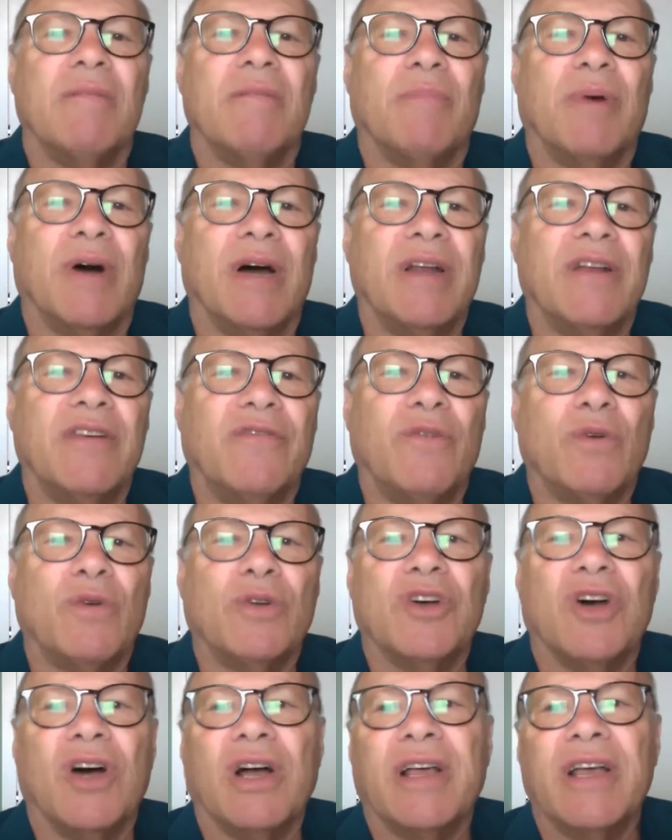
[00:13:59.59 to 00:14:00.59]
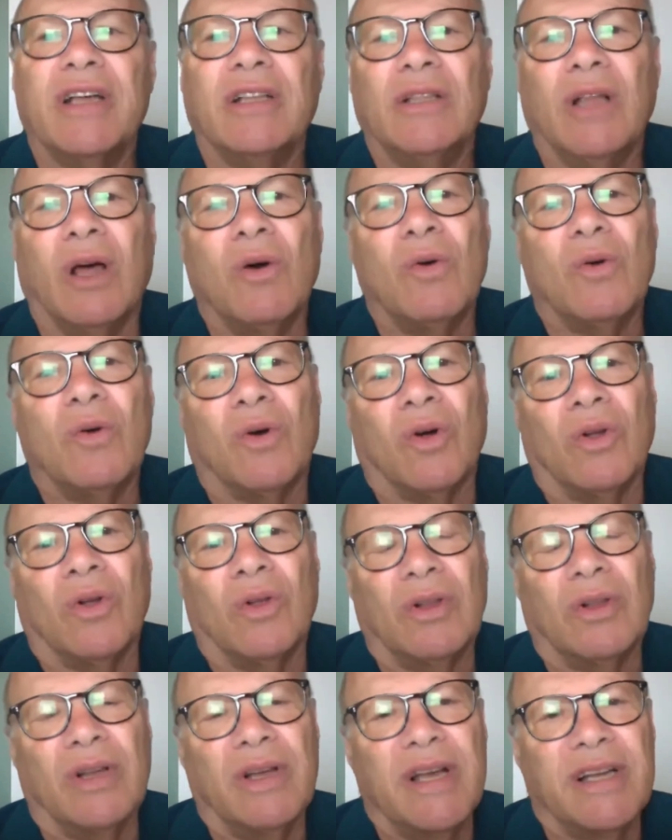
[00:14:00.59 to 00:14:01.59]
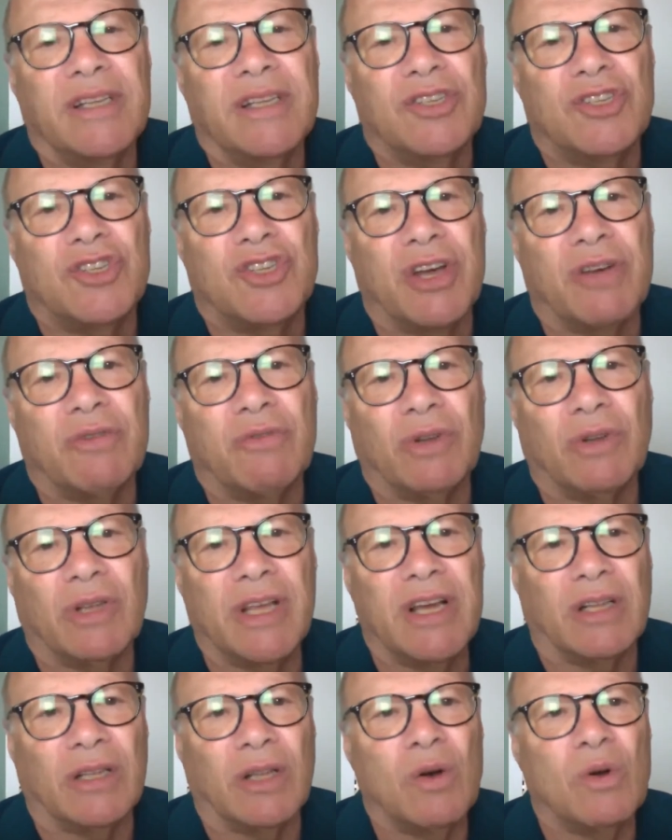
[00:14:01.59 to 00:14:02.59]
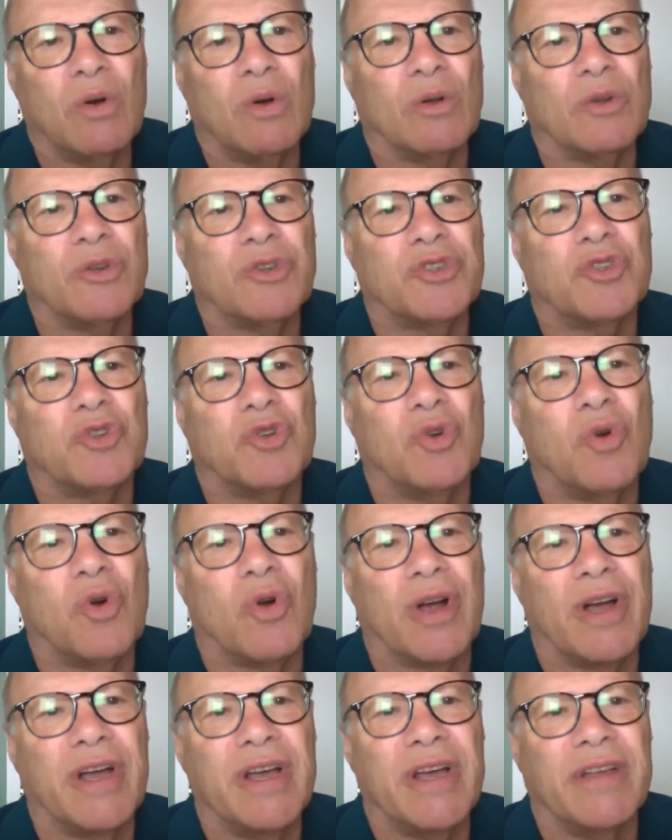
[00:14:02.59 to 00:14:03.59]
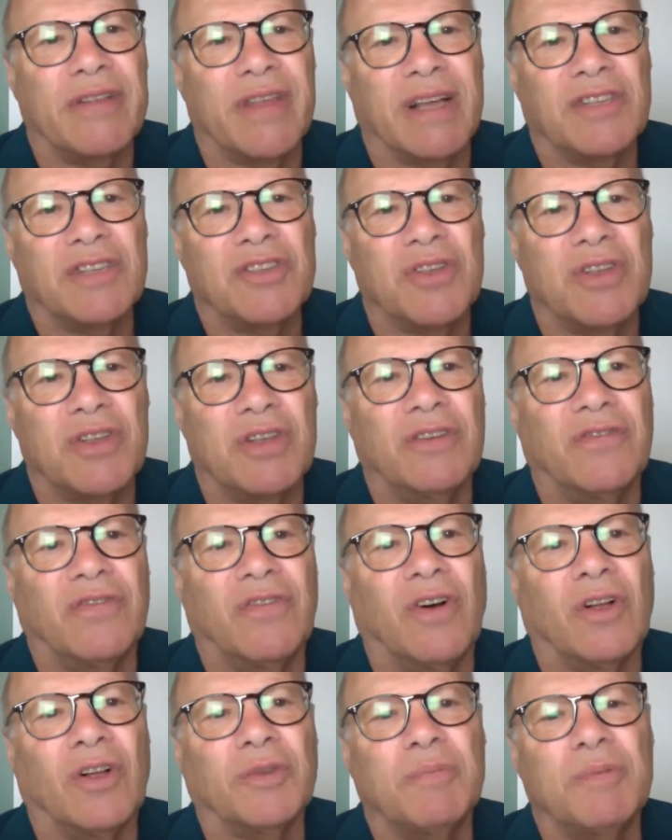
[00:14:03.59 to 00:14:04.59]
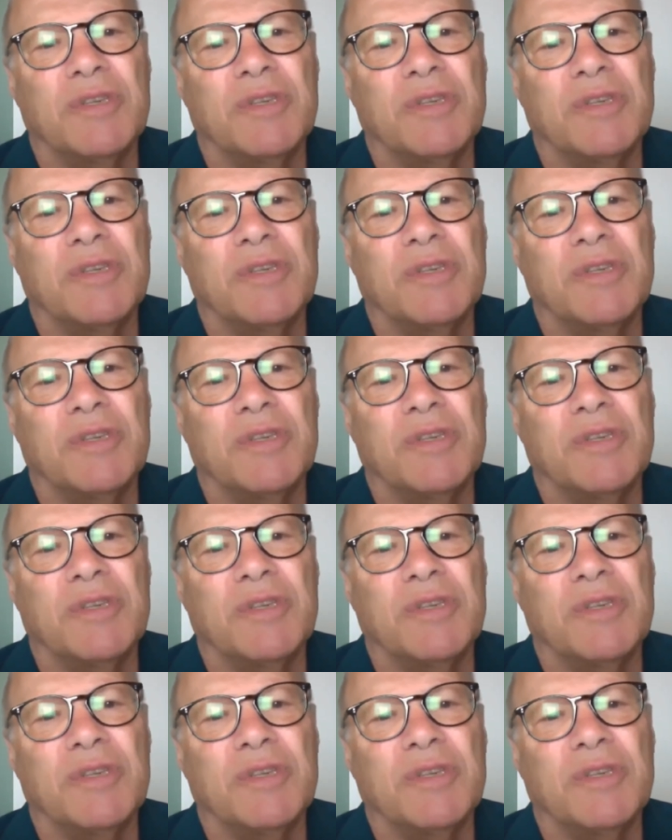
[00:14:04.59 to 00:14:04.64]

But if we're talking local, it's generally a local story that's the default